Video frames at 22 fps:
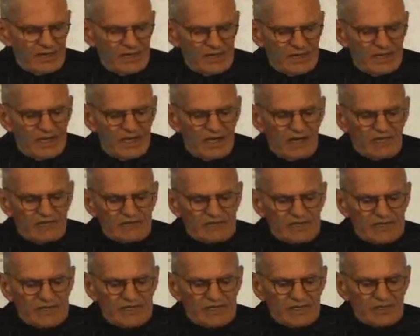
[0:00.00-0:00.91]
of
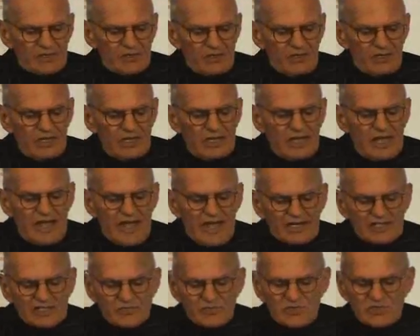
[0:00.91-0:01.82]
clinical
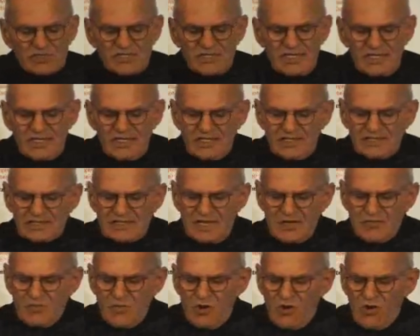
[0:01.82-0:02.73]
expertise and
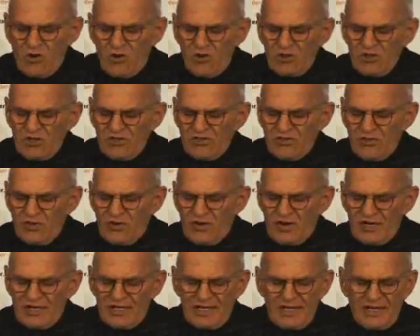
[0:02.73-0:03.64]
moral
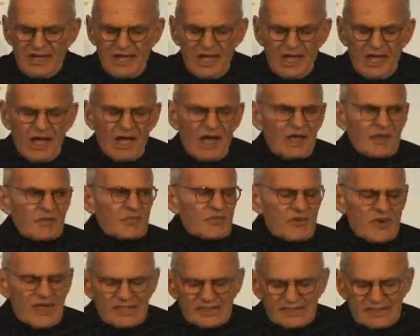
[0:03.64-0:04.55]
authority
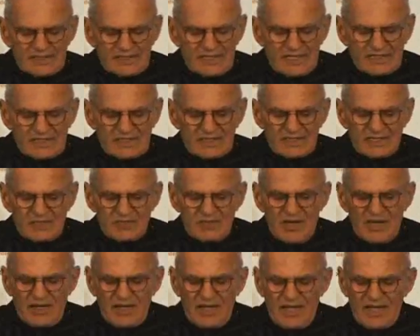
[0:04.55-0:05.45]
unprecedented
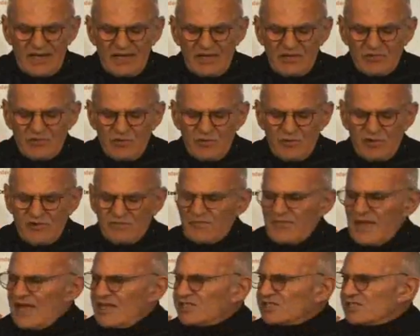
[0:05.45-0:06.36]
among any group of
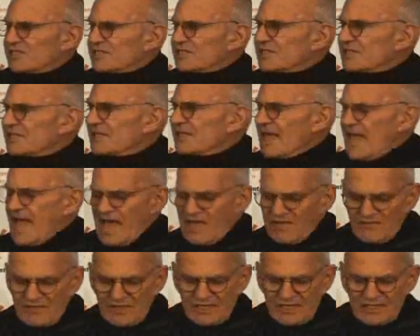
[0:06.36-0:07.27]
patients and
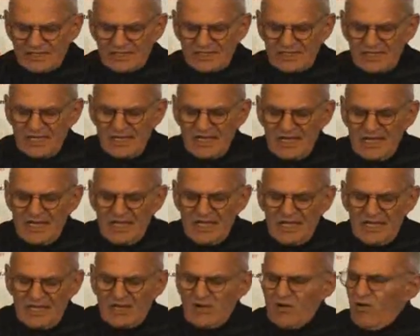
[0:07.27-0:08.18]
advocates
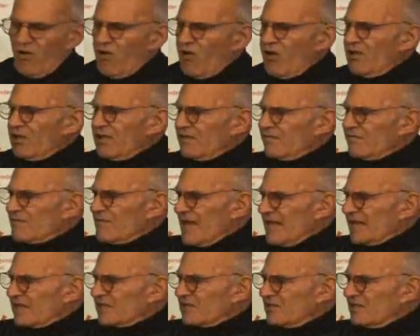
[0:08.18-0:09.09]
in all of
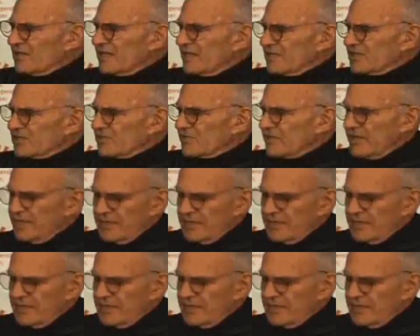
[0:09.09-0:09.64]
medical history.